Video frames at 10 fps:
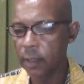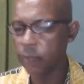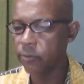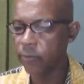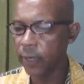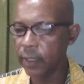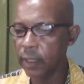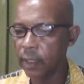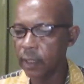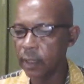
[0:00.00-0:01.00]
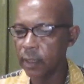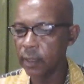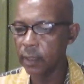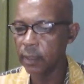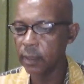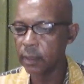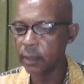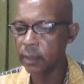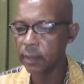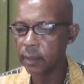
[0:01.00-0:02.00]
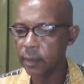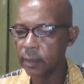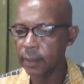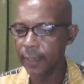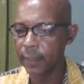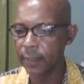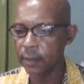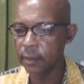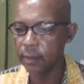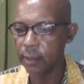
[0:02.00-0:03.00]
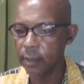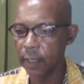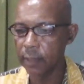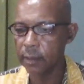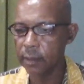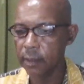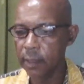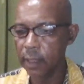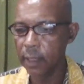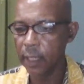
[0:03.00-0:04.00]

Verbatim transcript: on Friday the the 9th at mm-hmm.